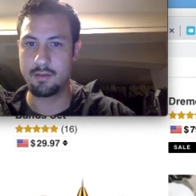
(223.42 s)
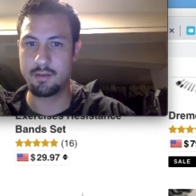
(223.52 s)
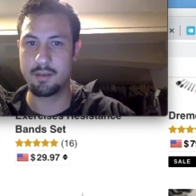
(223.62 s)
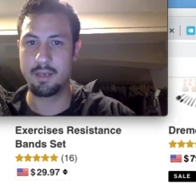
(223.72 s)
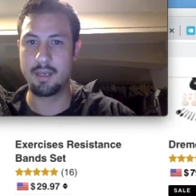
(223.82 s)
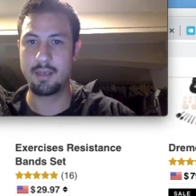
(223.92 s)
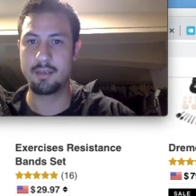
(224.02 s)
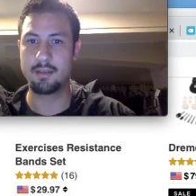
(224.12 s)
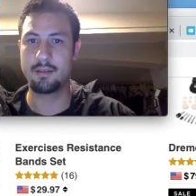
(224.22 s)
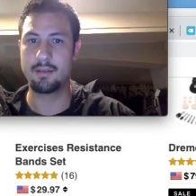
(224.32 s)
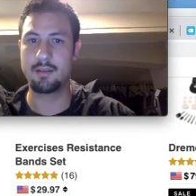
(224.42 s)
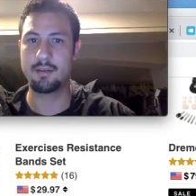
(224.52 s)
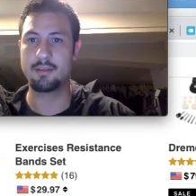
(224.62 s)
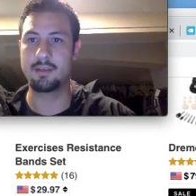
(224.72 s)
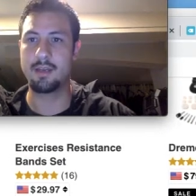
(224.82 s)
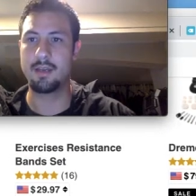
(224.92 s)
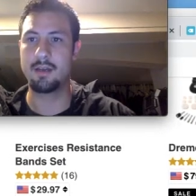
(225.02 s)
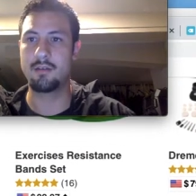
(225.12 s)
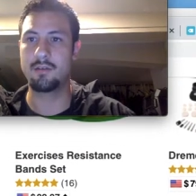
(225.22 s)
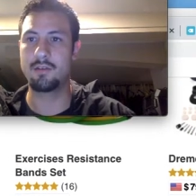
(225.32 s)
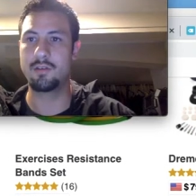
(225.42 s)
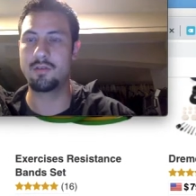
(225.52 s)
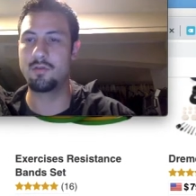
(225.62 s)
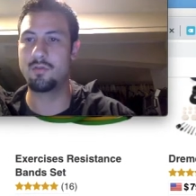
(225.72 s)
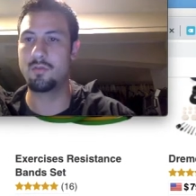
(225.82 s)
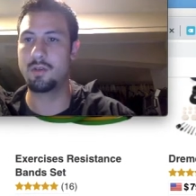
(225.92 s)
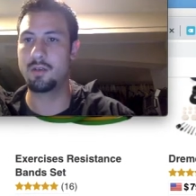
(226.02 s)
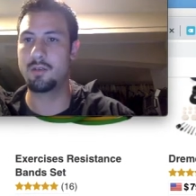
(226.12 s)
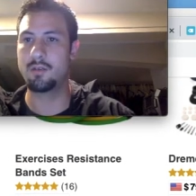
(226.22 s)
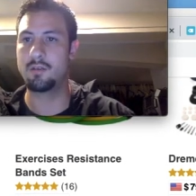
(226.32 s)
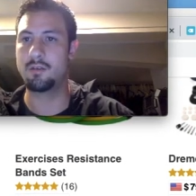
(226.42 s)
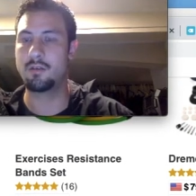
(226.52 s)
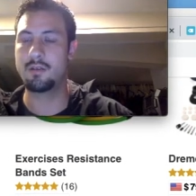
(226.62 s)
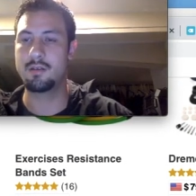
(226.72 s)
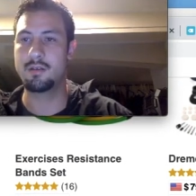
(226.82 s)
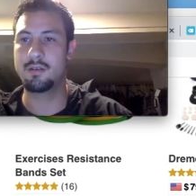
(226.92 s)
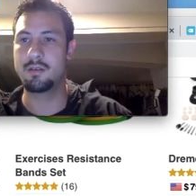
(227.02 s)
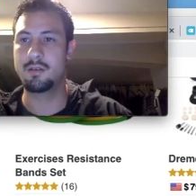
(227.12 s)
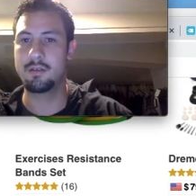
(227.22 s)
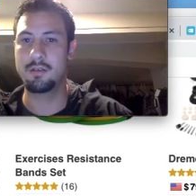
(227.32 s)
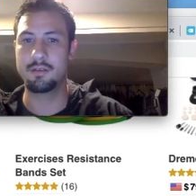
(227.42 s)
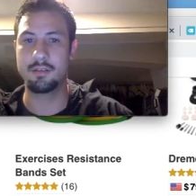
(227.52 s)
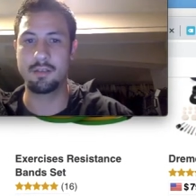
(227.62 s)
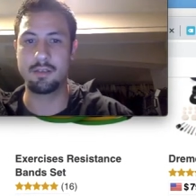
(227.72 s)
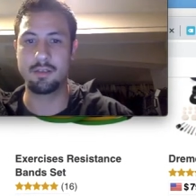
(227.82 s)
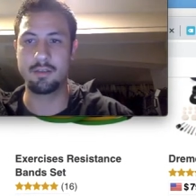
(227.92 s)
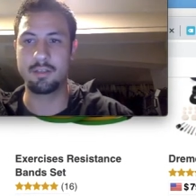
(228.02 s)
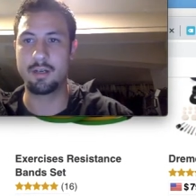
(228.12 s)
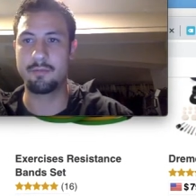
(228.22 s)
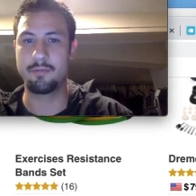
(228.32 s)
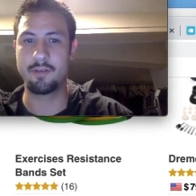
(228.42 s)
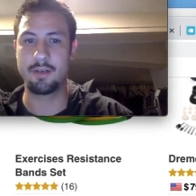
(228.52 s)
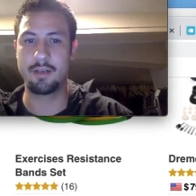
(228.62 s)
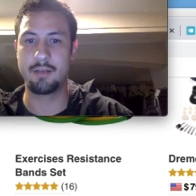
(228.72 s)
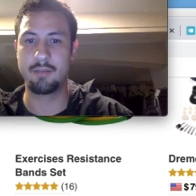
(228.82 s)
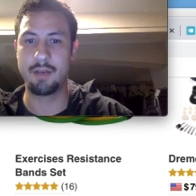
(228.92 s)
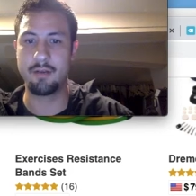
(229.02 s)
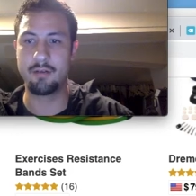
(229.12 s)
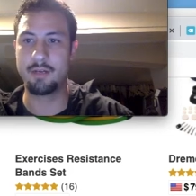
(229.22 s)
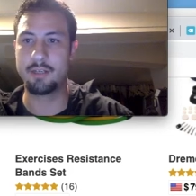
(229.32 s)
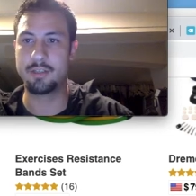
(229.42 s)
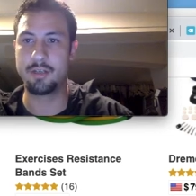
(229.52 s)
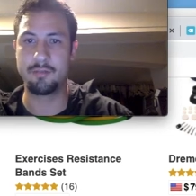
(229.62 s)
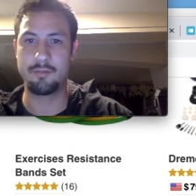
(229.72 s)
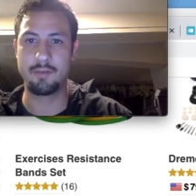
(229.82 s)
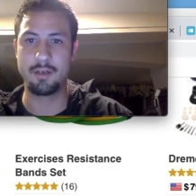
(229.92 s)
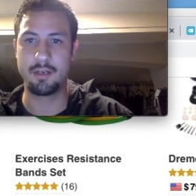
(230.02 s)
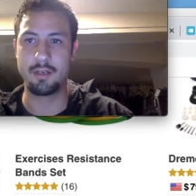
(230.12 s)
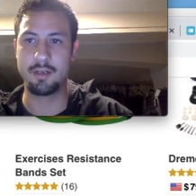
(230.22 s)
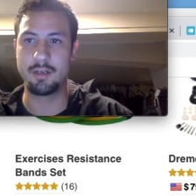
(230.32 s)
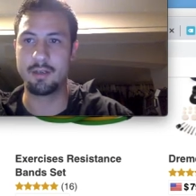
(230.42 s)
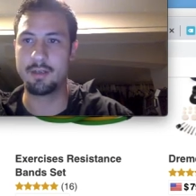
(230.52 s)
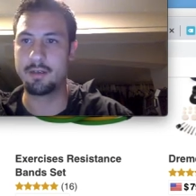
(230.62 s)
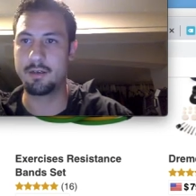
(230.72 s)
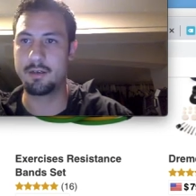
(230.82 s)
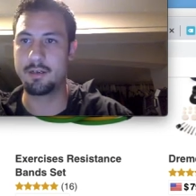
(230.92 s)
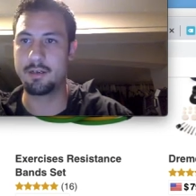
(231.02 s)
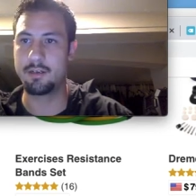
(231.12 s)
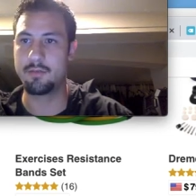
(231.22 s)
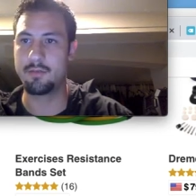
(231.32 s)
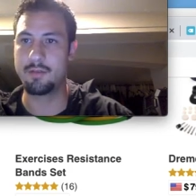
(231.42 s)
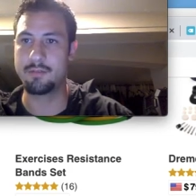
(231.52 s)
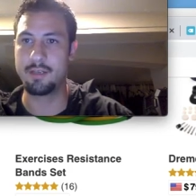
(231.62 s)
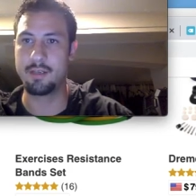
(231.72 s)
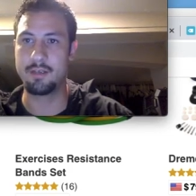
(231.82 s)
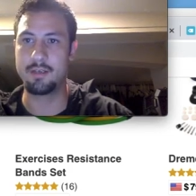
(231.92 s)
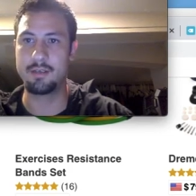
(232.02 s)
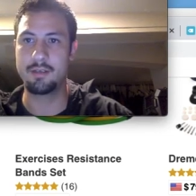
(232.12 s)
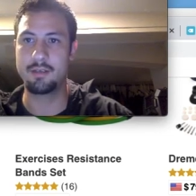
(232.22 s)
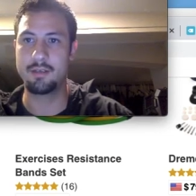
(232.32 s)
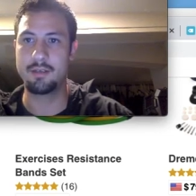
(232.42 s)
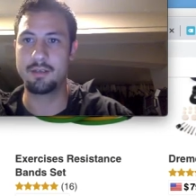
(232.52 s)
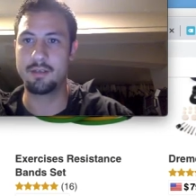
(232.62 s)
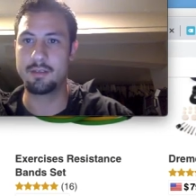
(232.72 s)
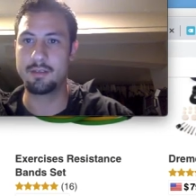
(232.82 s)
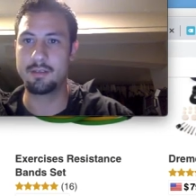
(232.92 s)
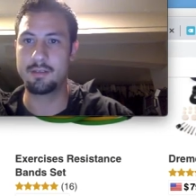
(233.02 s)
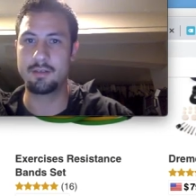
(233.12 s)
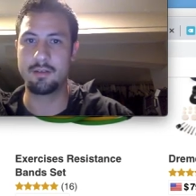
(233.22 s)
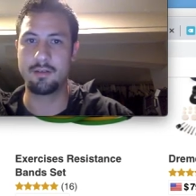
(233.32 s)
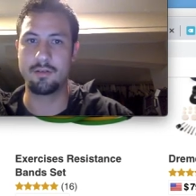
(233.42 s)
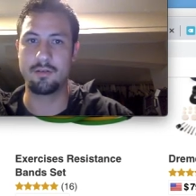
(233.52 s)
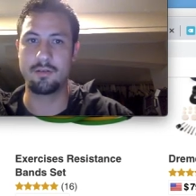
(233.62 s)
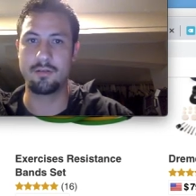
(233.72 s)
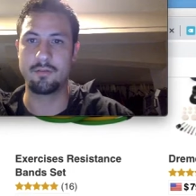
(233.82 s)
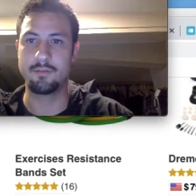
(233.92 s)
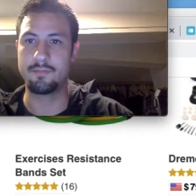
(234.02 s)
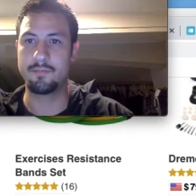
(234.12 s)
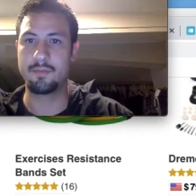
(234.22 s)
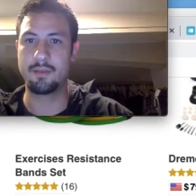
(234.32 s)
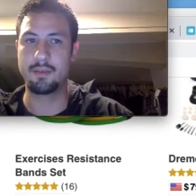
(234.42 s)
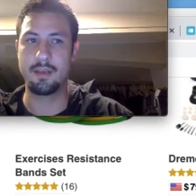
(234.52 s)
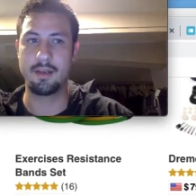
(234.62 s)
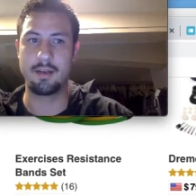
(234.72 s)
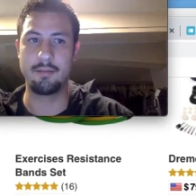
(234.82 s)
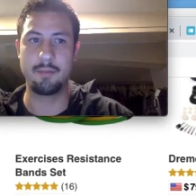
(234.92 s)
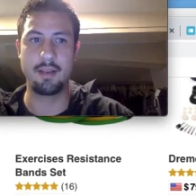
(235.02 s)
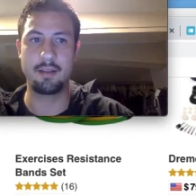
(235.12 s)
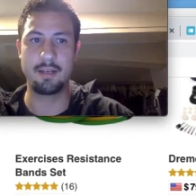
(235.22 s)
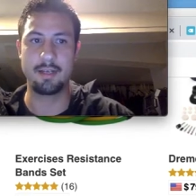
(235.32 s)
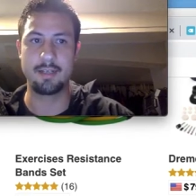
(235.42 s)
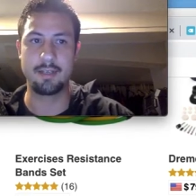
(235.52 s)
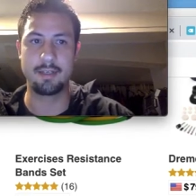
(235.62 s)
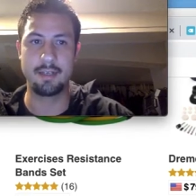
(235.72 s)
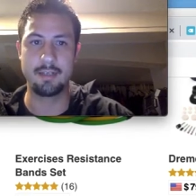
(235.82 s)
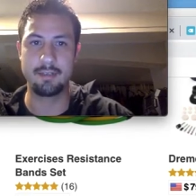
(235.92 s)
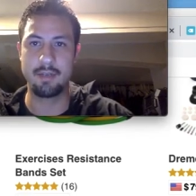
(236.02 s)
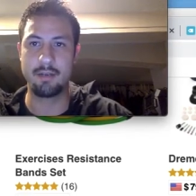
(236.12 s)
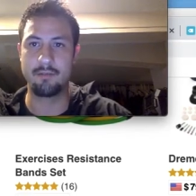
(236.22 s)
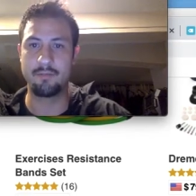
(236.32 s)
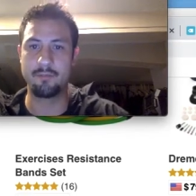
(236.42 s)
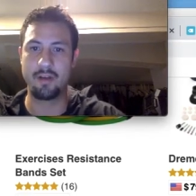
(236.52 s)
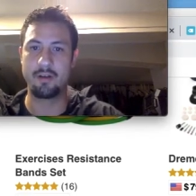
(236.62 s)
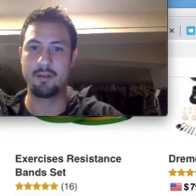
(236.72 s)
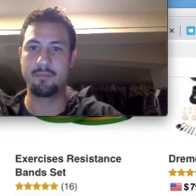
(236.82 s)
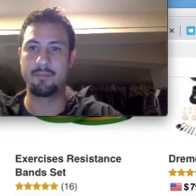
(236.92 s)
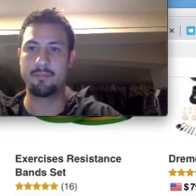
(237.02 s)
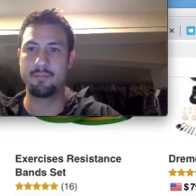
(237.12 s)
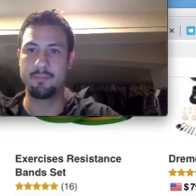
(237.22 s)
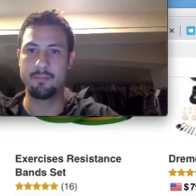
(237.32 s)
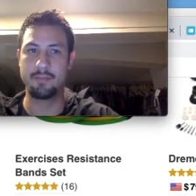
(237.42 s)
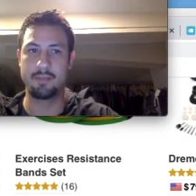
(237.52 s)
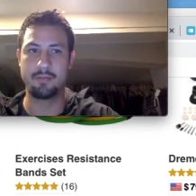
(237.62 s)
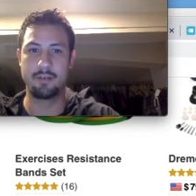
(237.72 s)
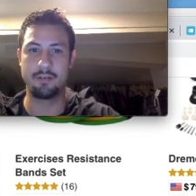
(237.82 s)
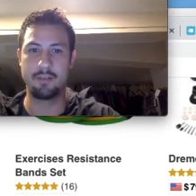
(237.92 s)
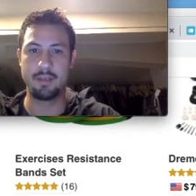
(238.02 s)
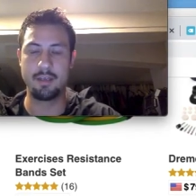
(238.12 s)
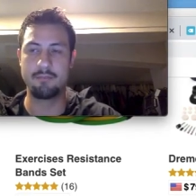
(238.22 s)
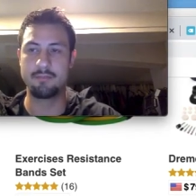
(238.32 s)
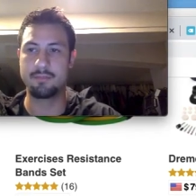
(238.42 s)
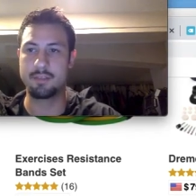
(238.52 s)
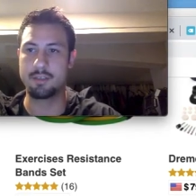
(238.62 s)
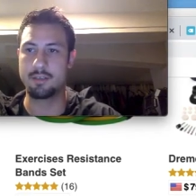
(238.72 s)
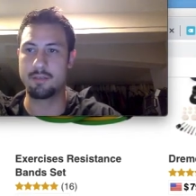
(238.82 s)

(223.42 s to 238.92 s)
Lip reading: that is how you will delete the Shopify, powered by Shopify, on your website. So, and it may, like I said, guys, it might vary between your theme. Just look